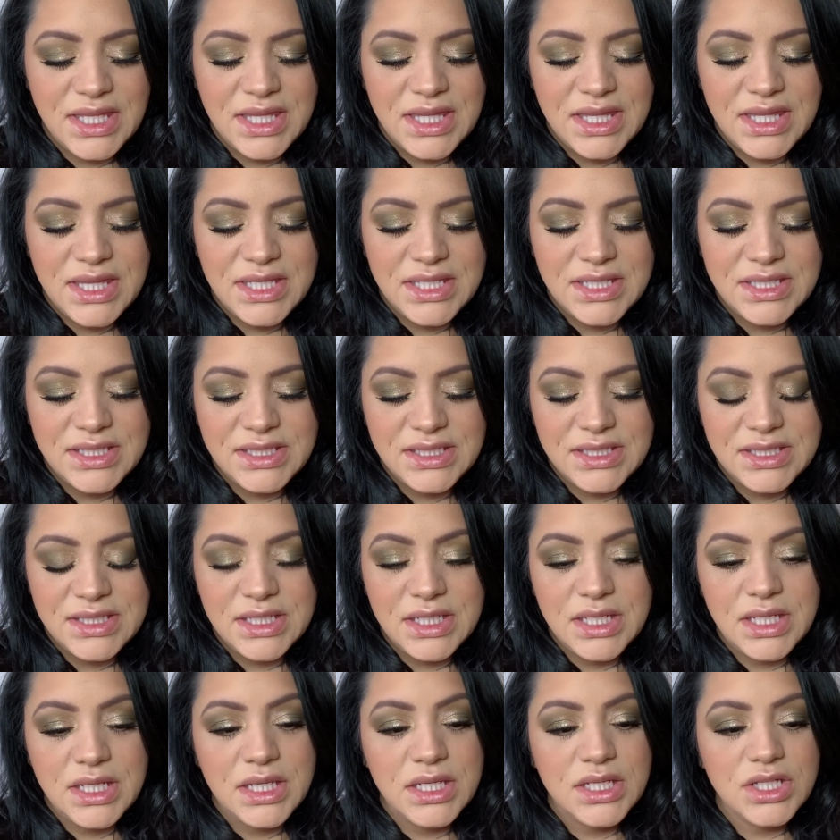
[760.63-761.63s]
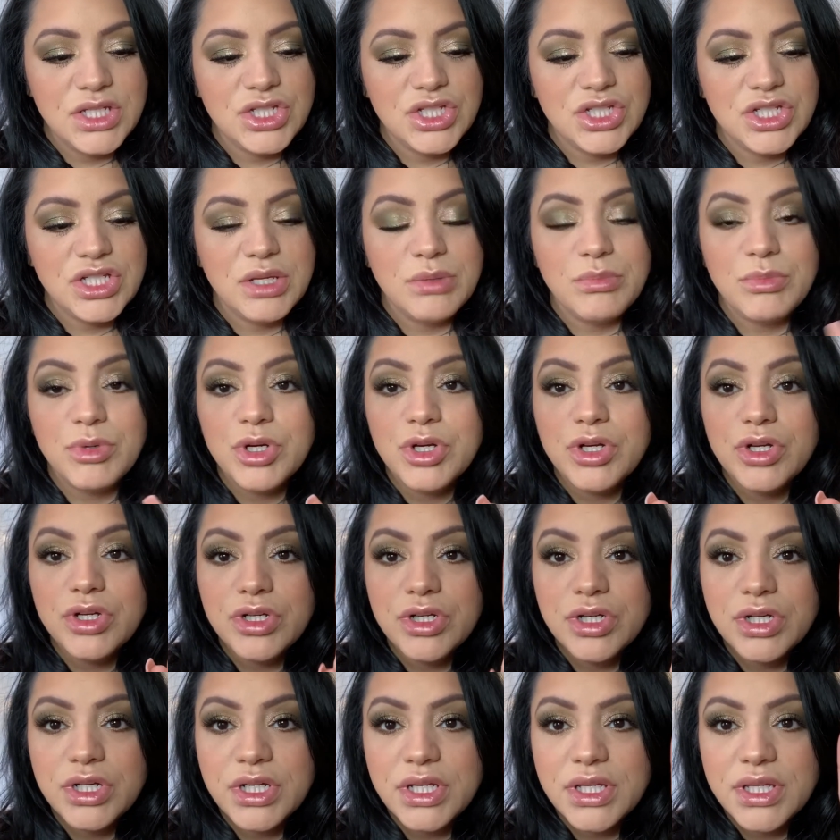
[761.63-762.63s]
this
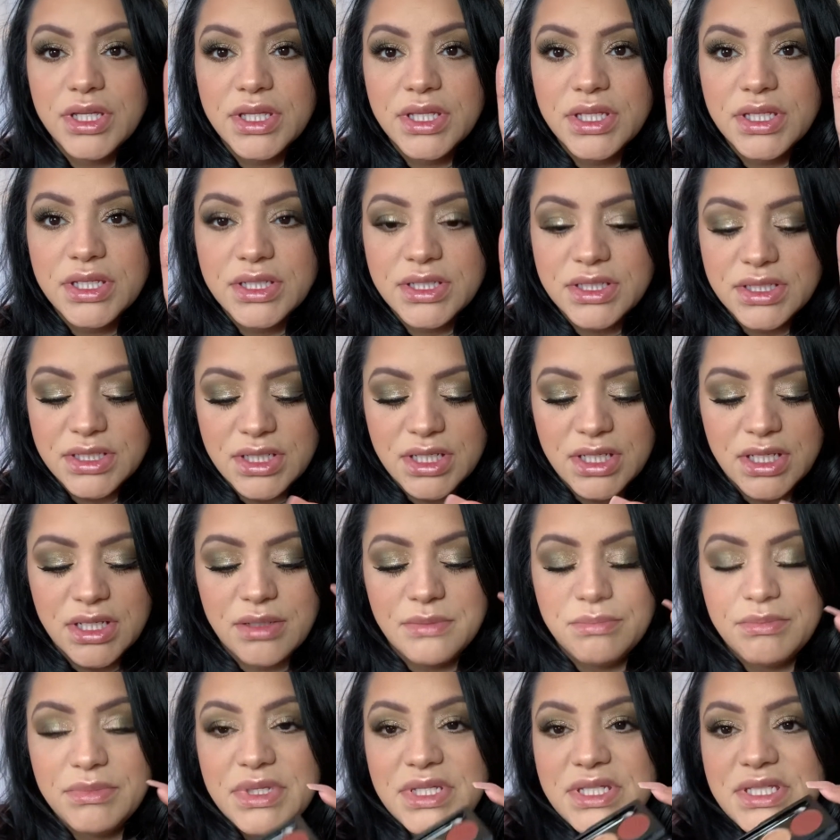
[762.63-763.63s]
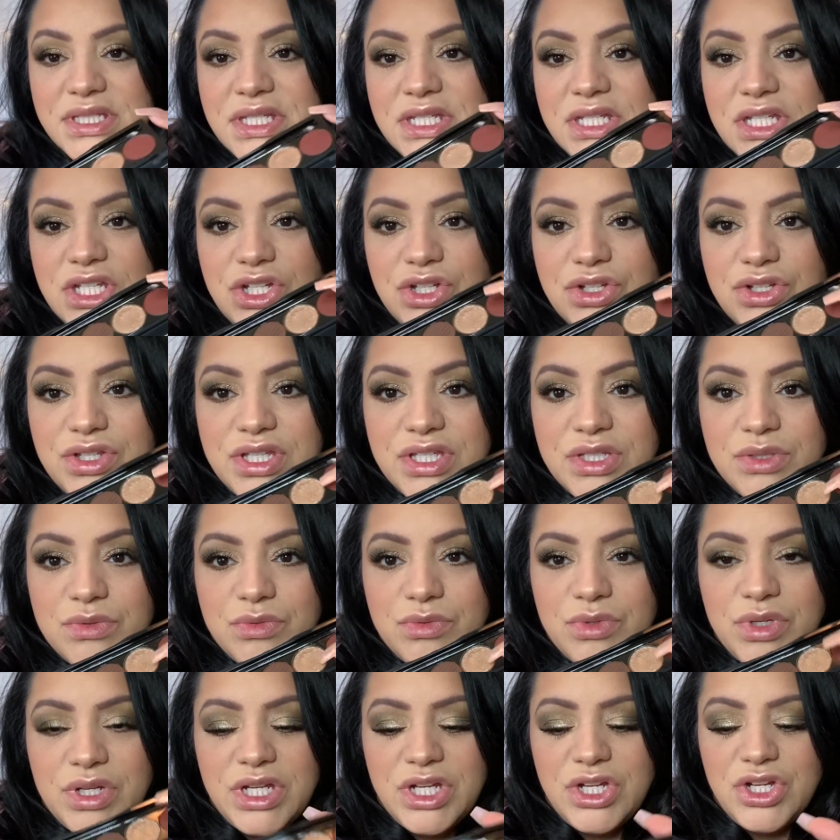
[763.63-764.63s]
shimmer that is in here, this
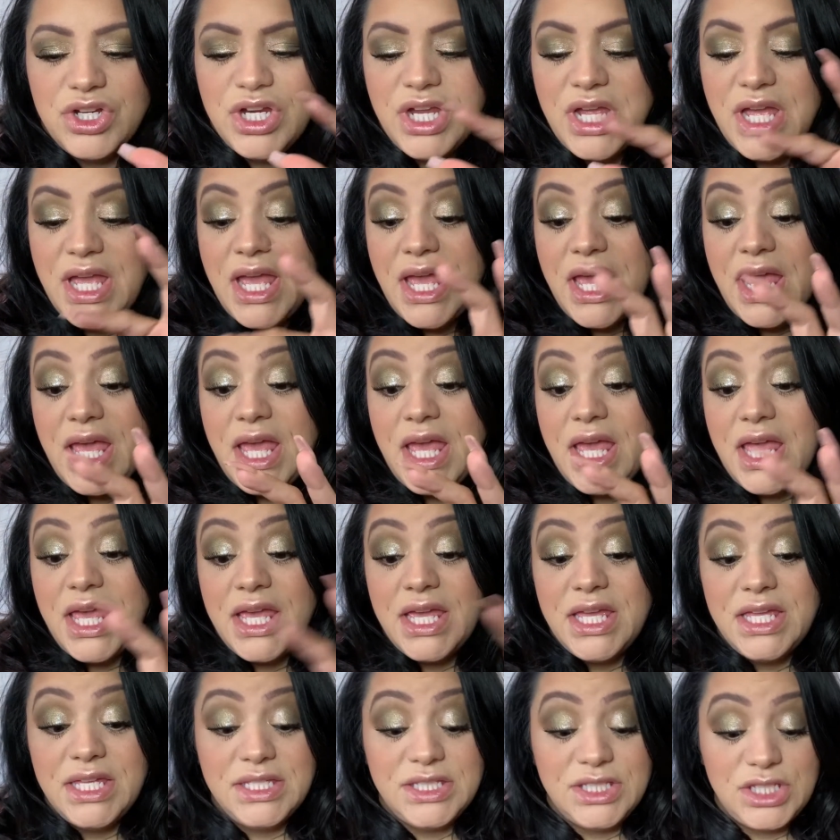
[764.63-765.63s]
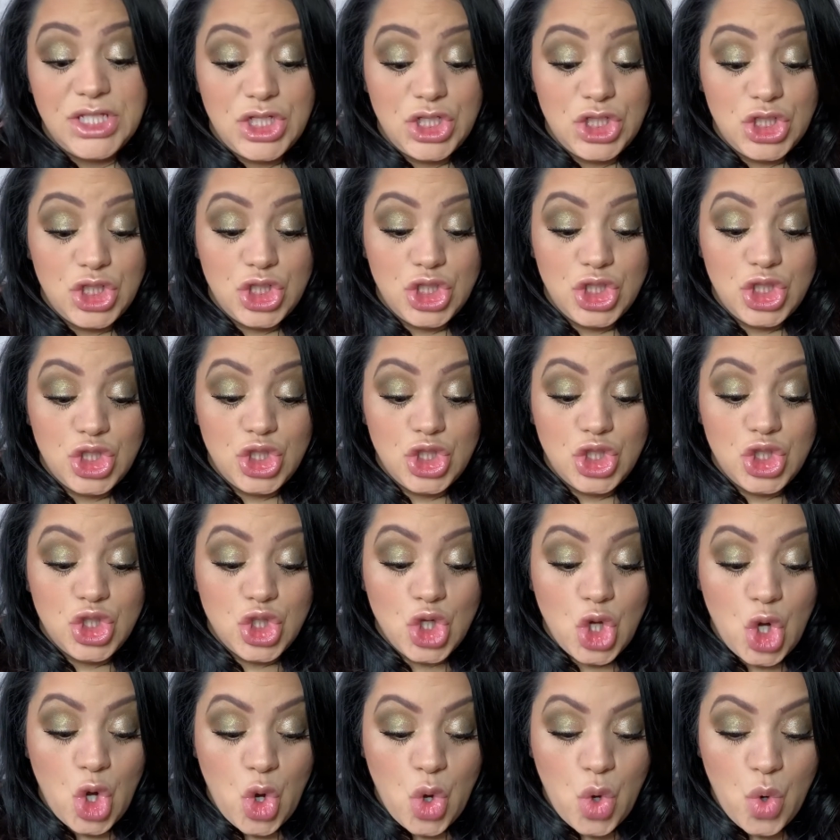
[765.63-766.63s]
one right here, is
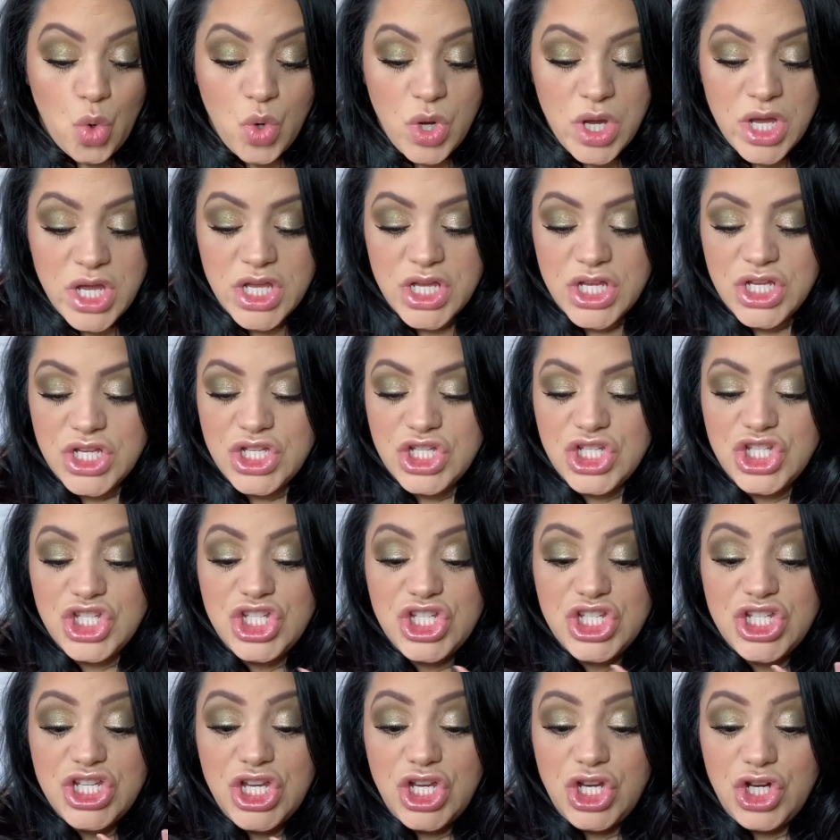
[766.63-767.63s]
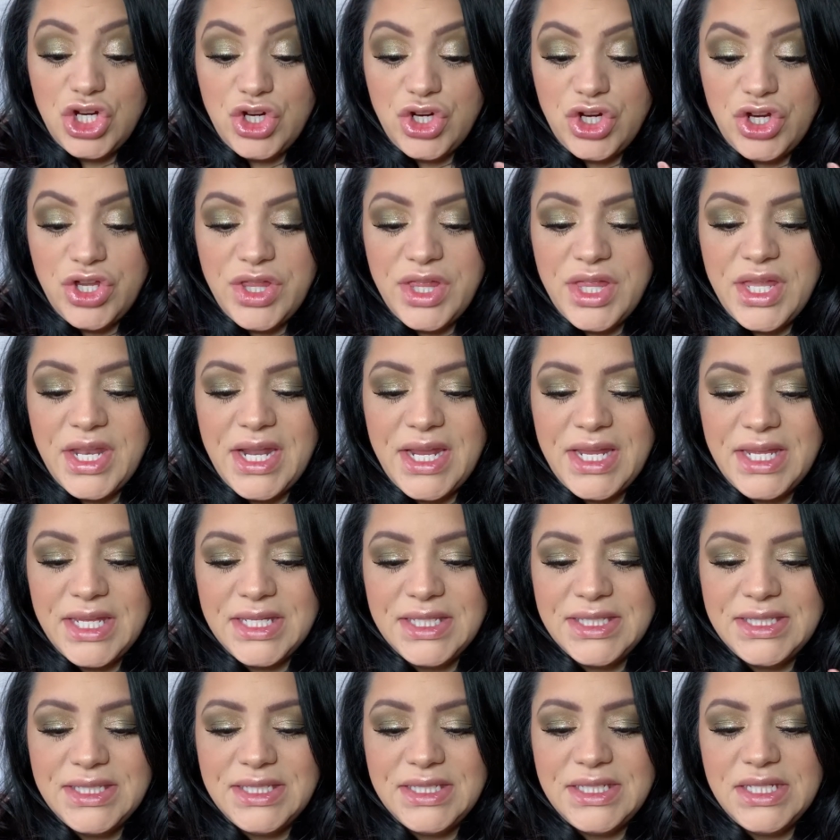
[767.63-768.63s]
so sheer that I
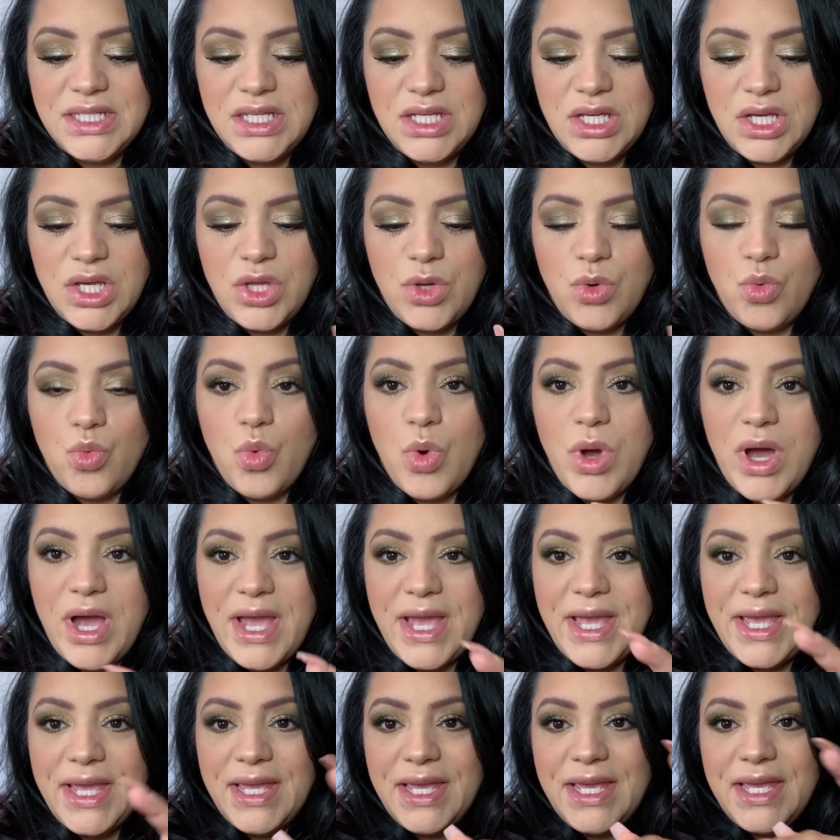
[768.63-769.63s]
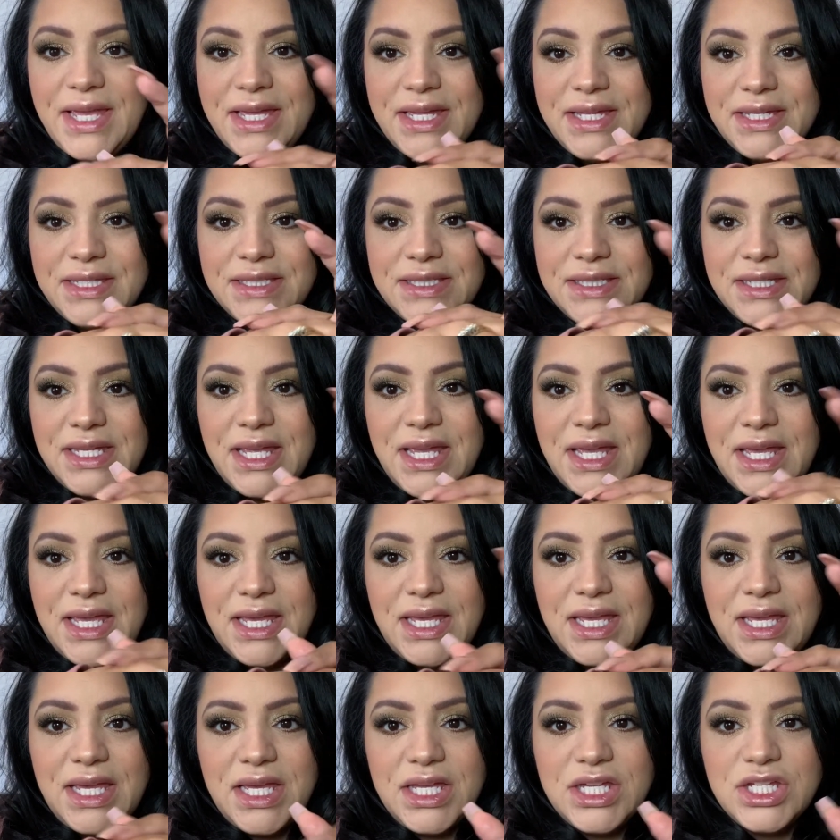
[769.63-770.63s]
could see why it's
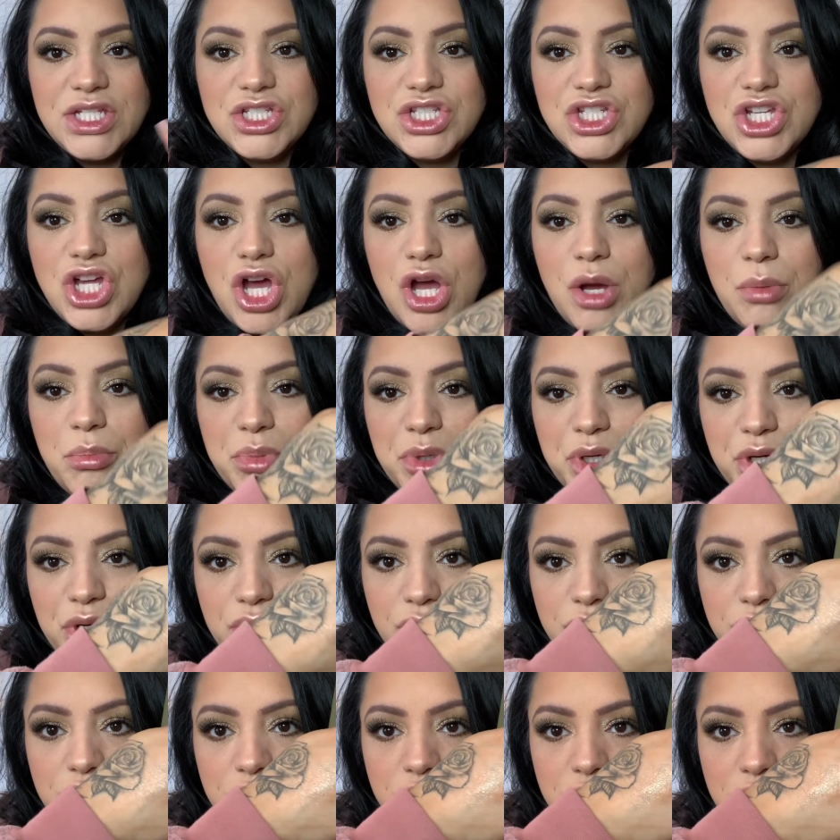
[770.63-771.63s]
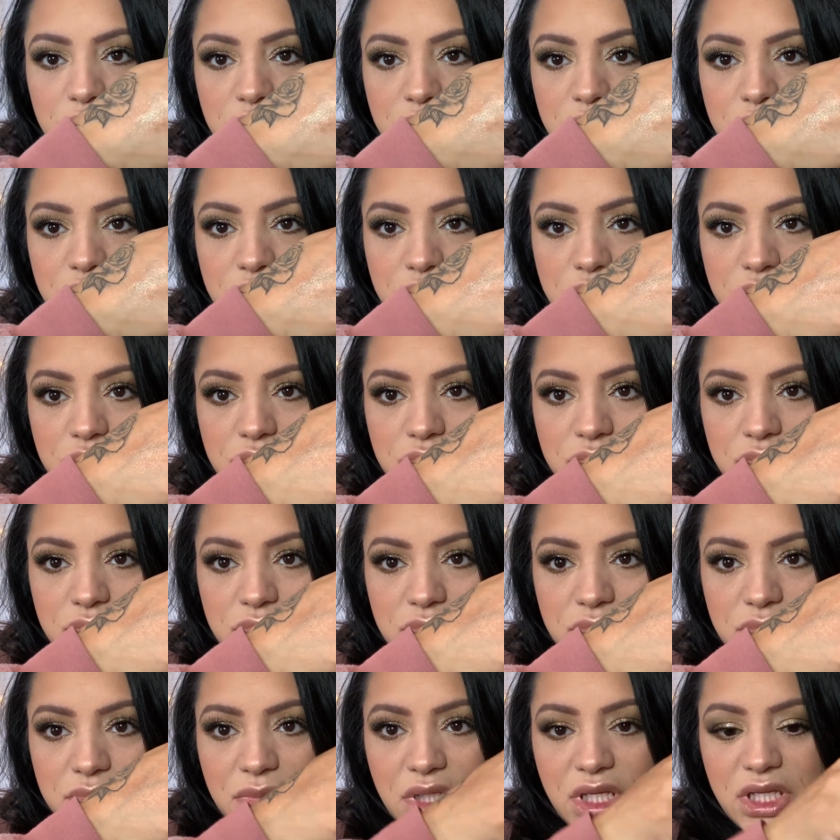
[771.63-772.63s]
a topper.
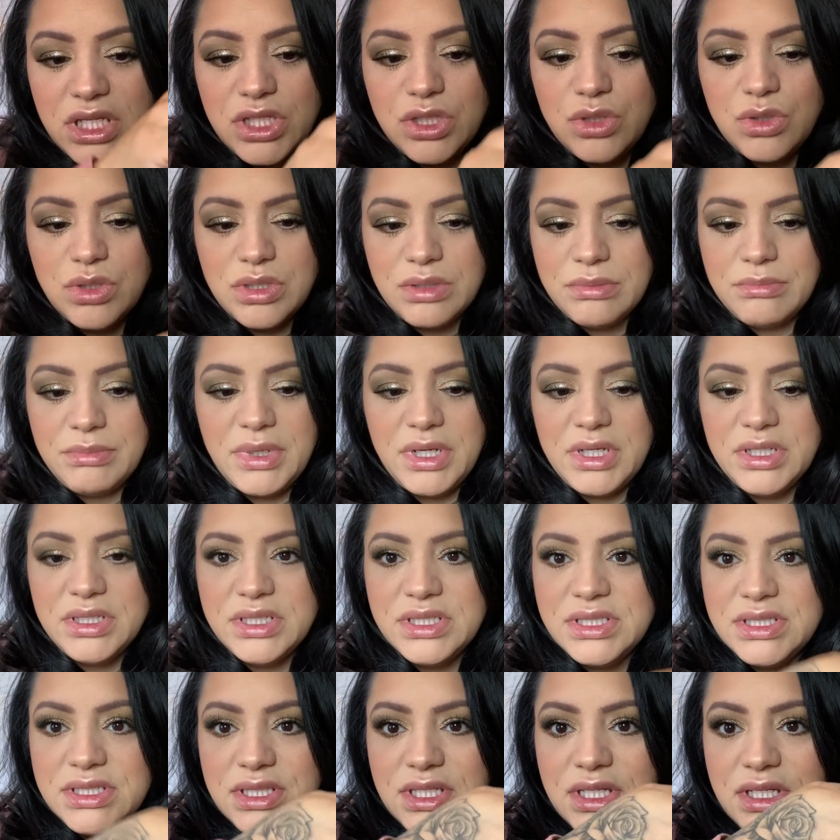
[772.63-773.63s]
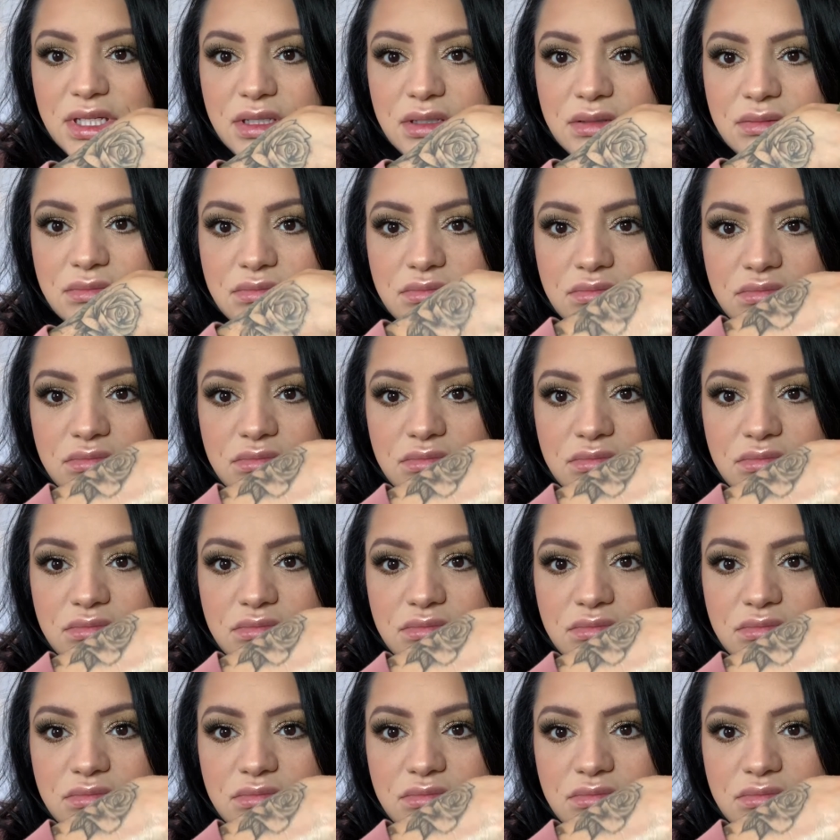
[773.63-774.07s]
Like you can barely see it.